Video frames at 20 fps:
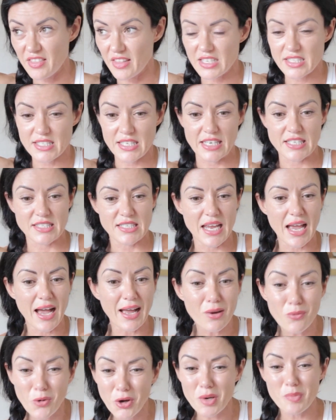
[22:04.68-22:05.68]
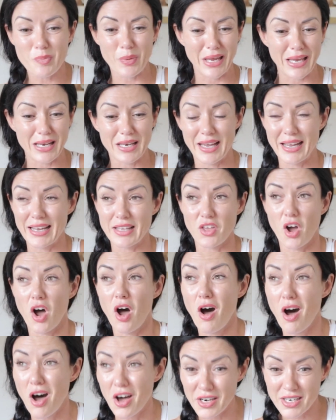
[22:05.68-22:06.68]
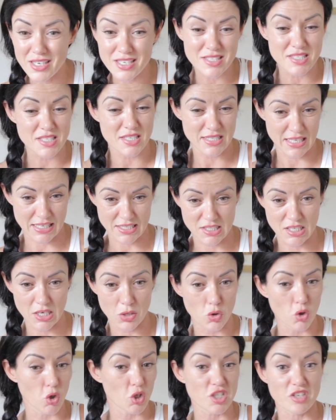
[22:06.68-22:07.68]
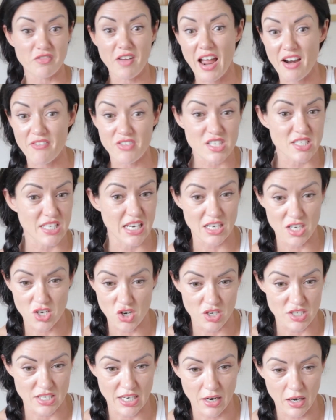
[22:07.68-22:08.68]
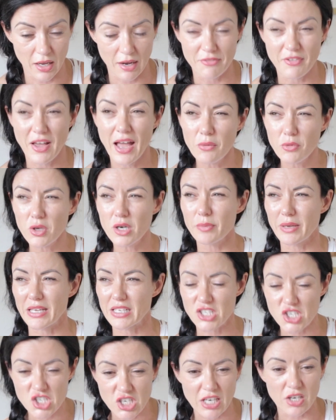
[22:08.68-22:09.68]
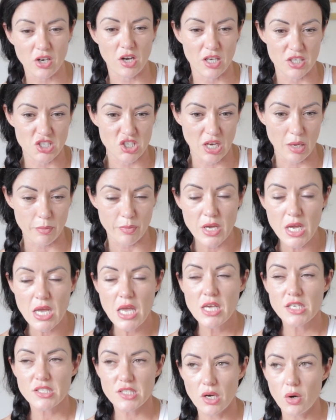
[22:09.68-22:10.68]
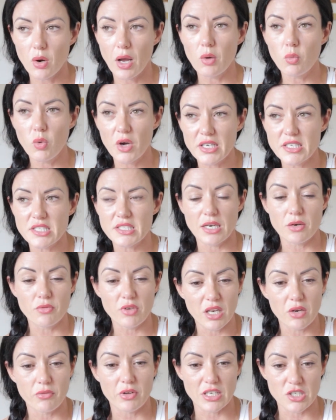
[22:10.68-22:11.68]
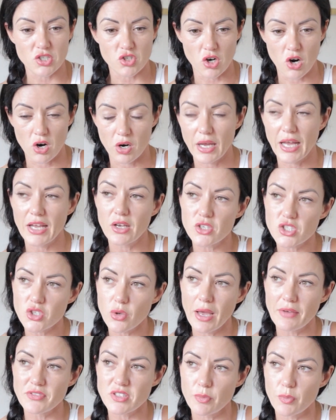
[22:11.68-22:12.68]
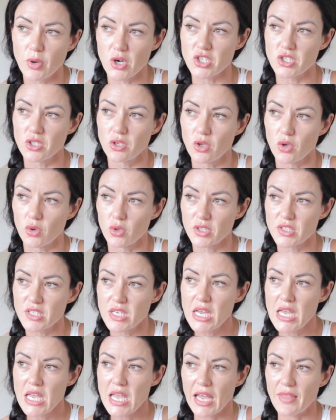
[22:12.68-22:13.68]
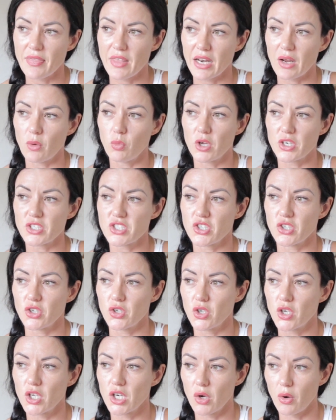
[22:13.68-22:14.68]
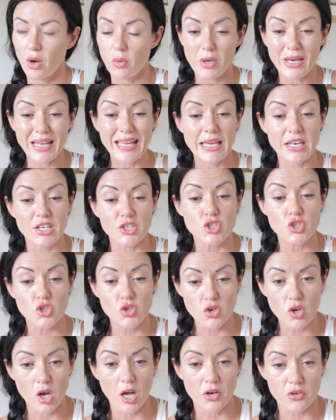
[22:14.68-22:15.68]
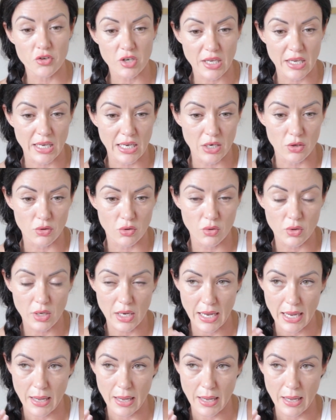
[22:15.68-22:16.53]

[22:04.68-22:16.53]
and then 60. I want to be like the hottest 60-year-old you've ever seen in your entire life. I want to be in shit hot shape. So I want to stay really, really strong. I also have some personal goals in that I want to, I want to hit a 200 kilo